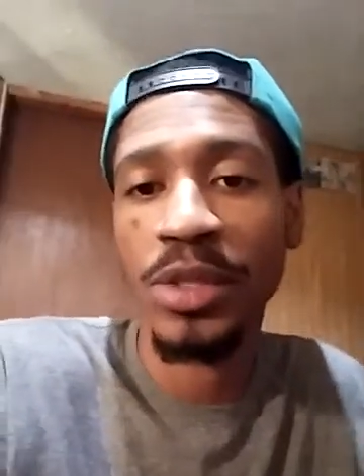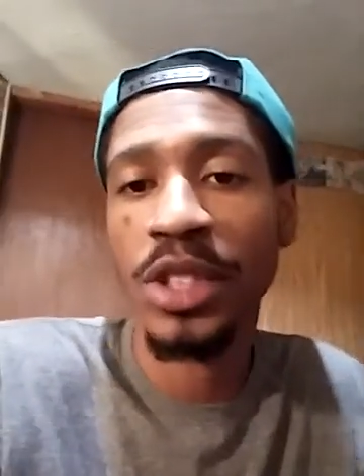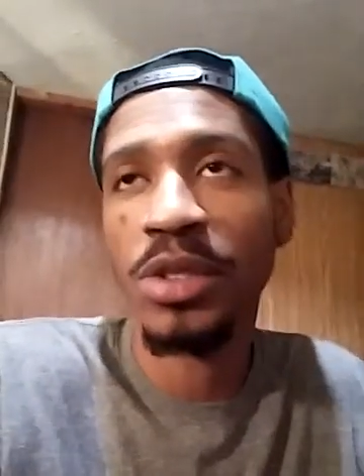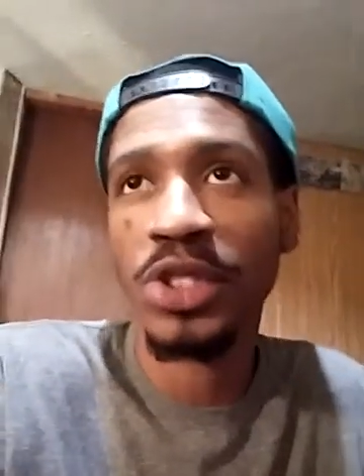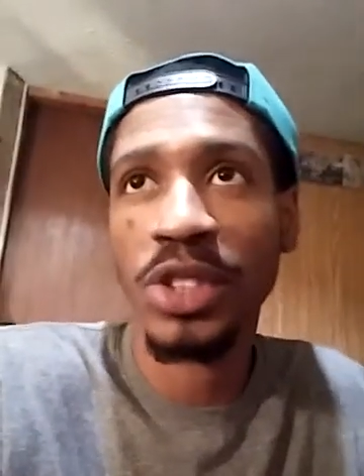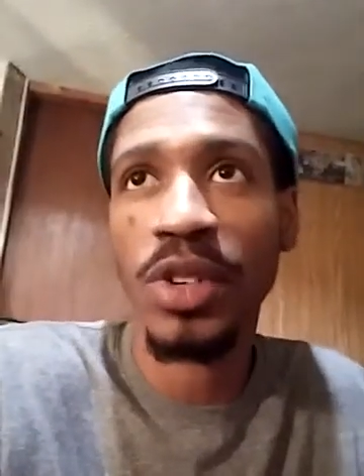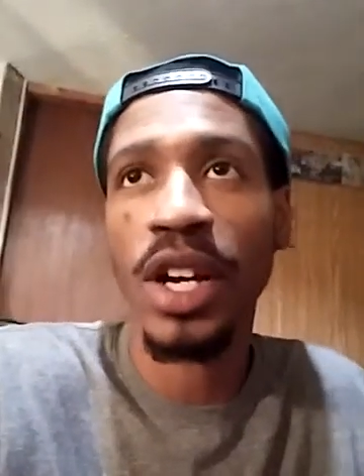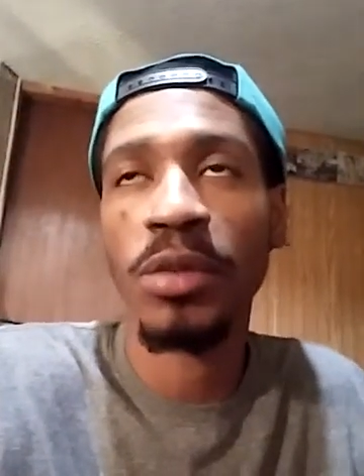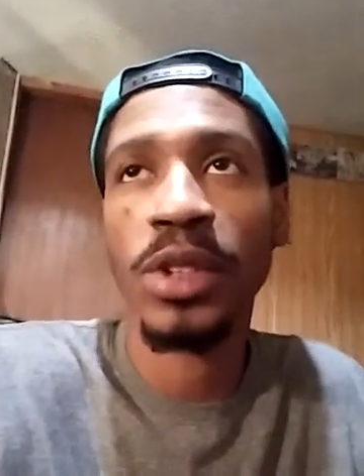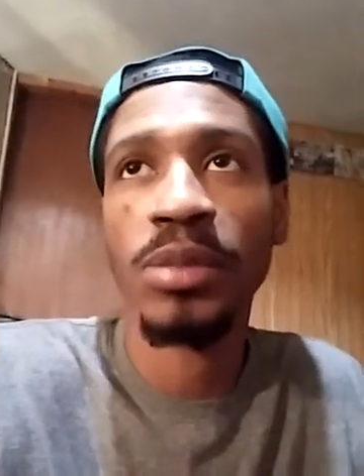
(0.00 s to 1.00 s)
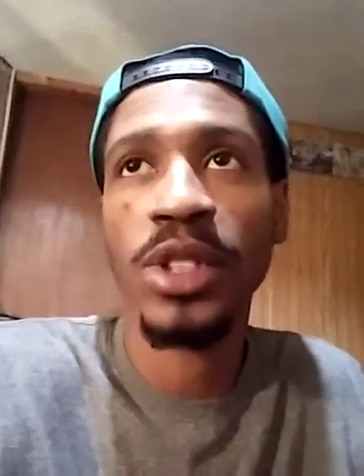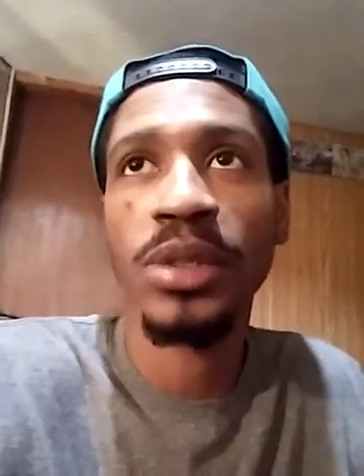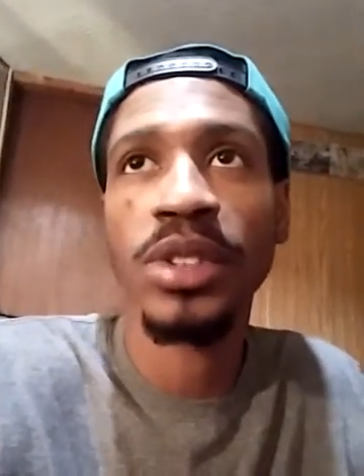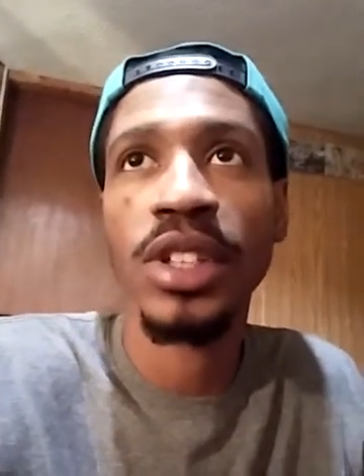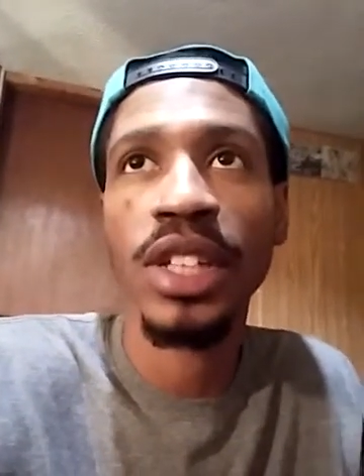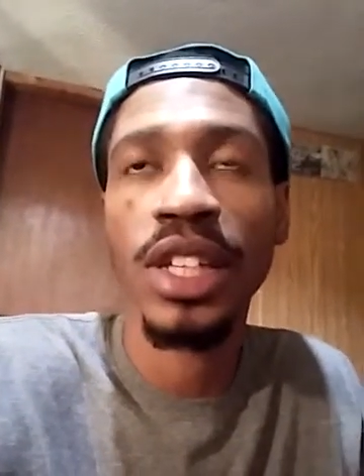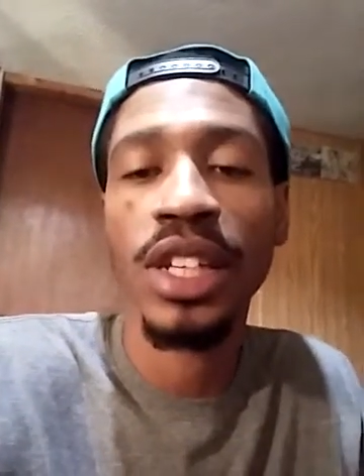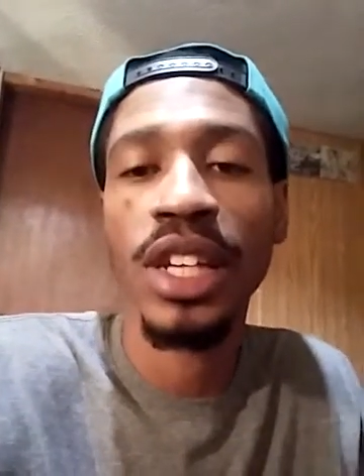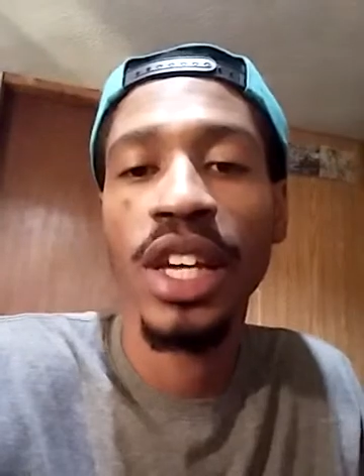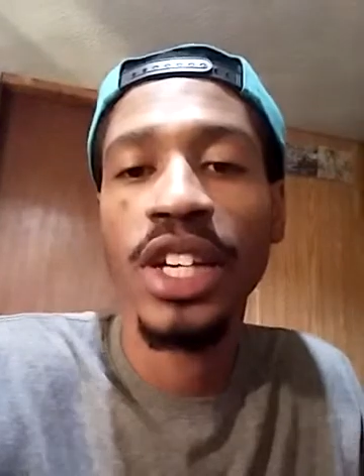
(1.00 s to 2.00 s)
She was just riding with him too. So
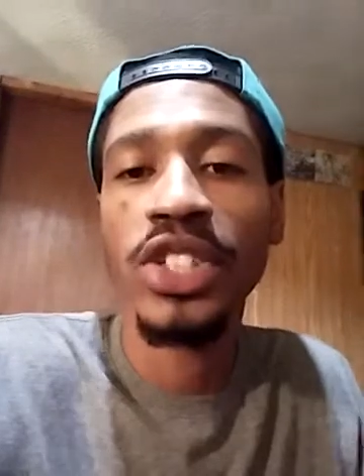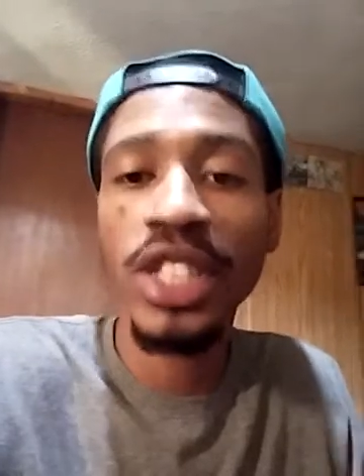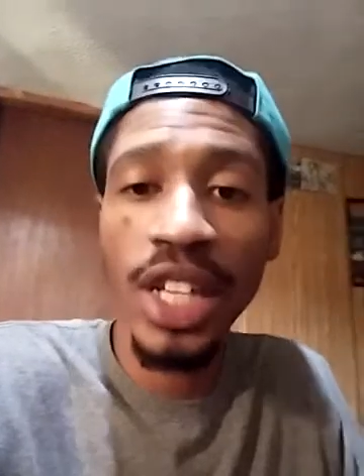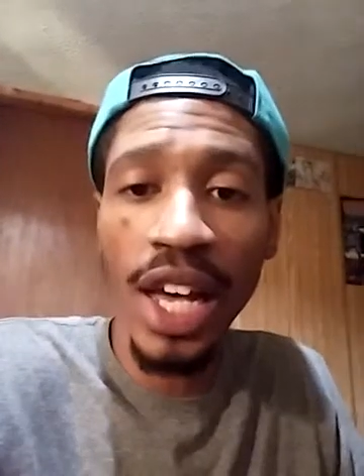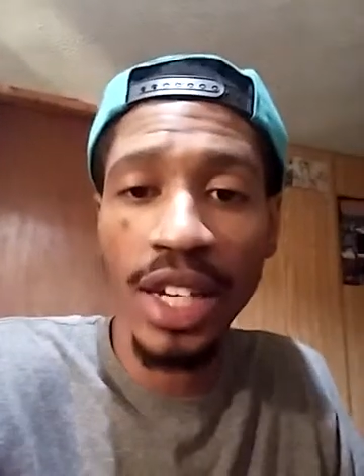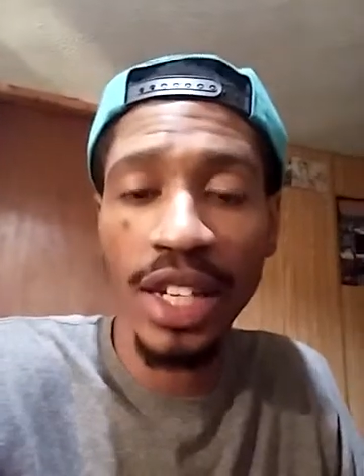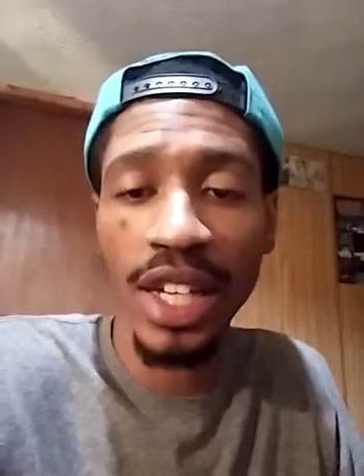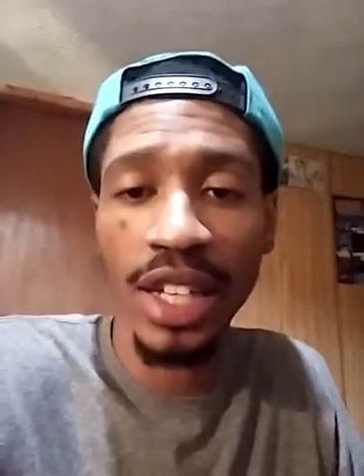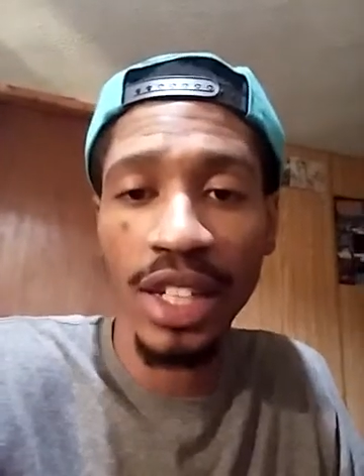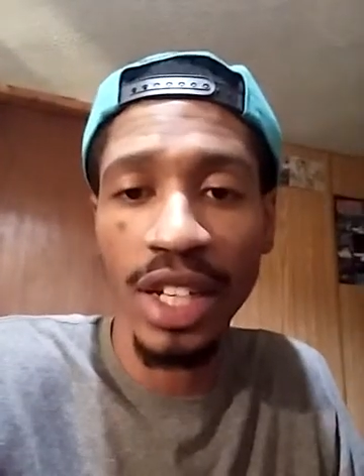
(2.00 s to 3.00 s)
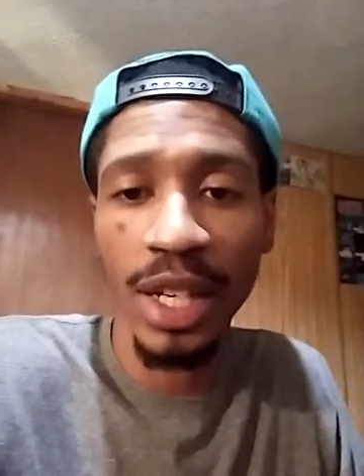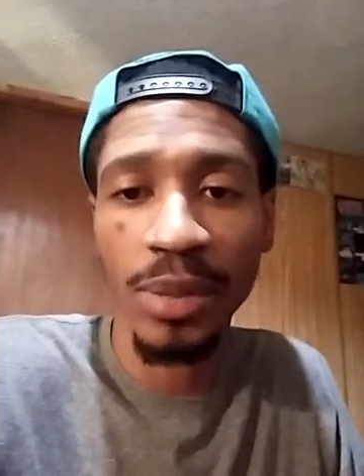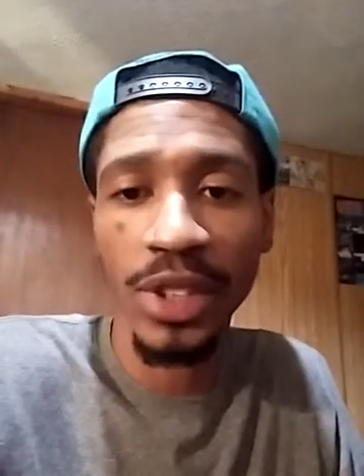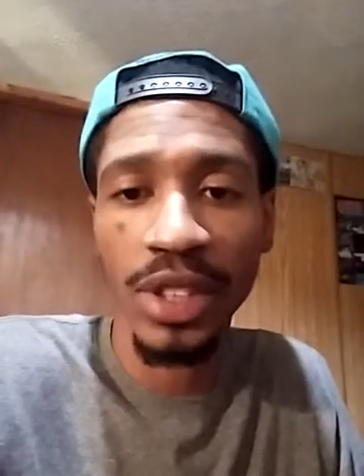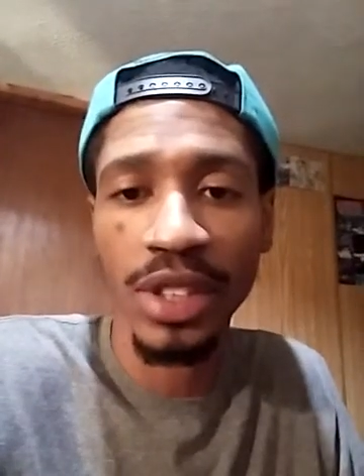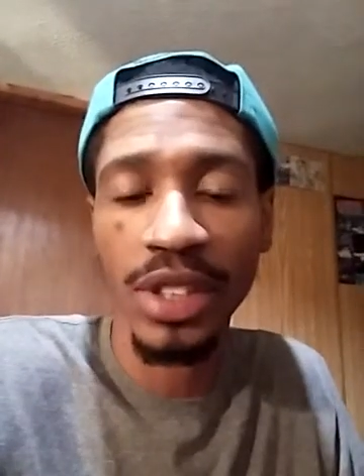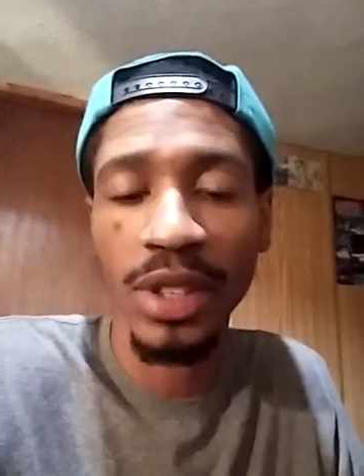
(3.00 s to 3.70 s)
then she got in that helicopter